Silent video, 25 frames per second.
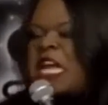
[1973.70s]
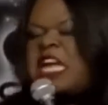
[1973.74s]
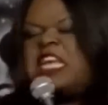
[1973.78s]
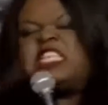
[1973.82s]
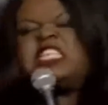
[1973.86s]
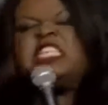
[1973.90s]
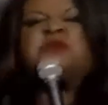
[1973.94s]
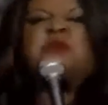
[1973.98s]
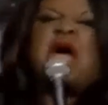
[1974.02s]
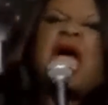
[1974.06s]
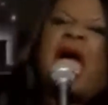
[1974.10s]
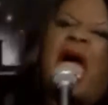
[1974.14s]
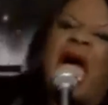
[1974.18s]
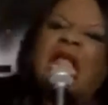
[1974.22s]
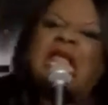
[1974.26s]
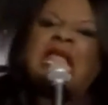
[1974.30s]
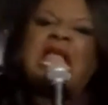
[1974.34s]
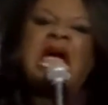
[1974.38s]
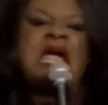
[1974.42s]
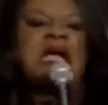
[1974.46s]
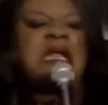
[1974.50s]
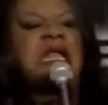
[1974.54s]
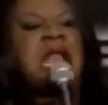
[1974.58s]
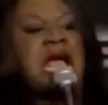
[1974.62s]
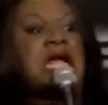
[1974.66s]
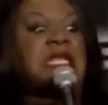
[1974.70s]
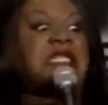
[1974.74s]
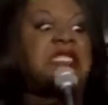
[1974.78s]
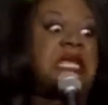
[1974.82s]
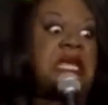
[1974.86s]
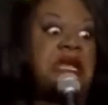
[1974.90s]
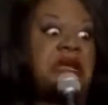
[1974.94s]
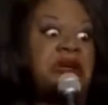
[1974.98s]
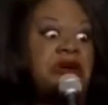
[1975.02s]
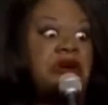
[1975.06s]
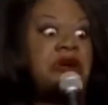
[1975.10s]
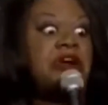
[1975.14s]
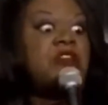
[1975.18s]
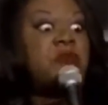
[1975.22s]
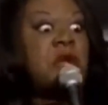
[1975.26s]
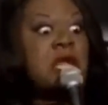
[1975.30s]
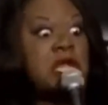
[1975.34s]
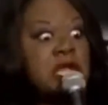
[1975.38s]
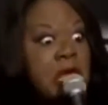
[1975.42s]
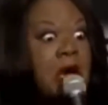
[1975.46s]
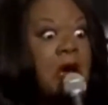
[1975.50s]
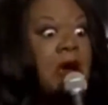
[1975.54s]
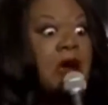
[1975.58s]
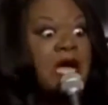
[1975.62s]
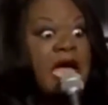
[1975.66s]
He says, well, I like light-skinned girls with
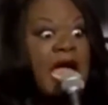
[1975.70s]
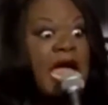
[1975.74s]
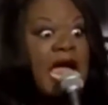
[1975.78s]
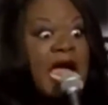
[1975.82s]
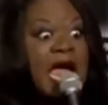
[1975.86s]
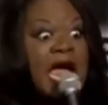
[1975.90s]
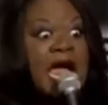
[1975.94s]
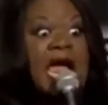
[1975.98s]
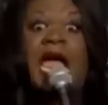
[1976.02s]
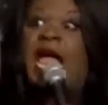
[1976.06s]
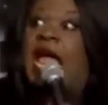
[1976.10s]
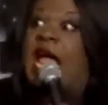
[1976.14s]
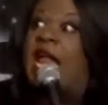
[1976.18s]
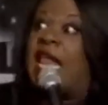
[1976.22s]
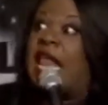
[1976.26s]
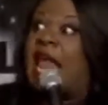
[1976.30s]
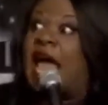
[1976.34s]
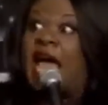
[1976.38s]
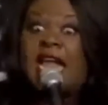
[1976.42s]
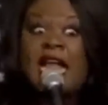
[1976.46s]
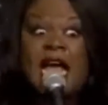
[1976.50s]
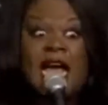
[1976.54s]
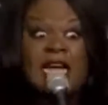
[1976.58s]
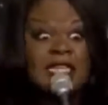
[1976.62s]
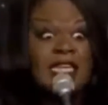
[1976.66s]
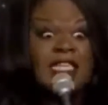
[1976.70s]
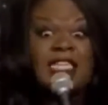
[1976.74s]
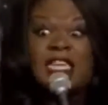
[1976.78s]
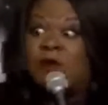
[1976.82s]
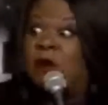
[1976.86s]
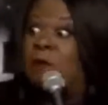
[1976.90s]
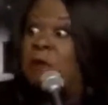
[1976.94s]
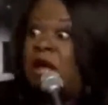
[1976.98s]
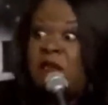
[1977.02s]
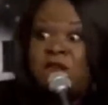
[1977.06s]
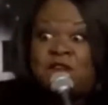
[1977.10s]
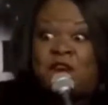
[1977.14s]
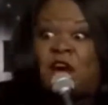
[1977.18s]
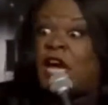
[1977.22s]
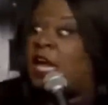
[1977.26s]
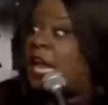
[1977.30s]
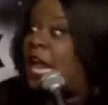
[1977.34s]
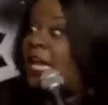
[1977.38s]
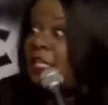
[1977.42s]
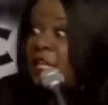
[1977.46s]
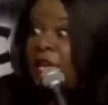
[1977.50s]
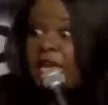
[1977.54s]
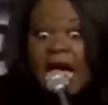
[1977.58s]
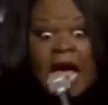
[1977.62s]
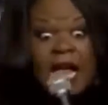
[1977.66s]
long hair and light eyes. I said, well, motherfucker,
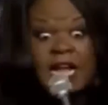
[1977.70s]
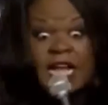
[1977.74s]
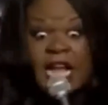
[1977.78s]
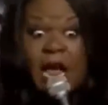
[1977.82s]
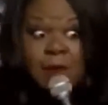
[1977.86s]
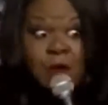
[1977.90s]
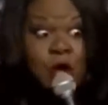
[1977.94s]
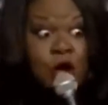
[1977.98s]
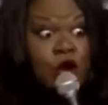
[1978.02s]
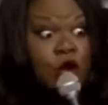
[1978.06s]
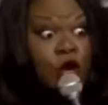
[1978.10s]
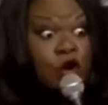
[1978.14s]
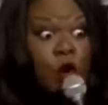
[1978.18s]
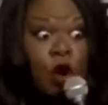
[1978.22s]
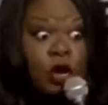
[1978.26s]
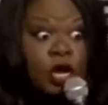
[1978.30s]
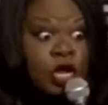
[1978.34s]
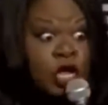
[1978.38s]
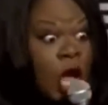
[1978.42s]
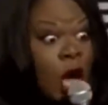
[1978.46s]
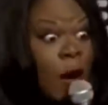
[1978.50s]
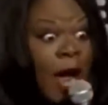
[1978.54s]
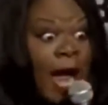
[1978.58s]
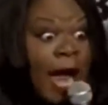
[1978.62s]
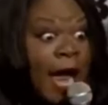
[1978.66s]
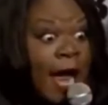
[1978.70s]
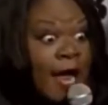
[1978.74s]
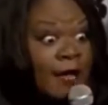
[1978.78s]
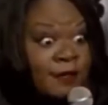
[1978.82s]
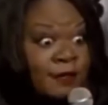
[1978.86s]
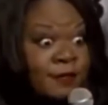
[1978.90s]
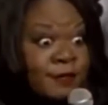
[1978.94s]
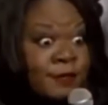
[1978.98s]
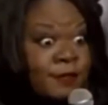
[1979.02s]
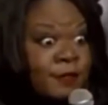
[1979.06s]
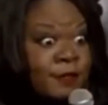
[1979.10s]
that's a goddamn unicorn to your ass.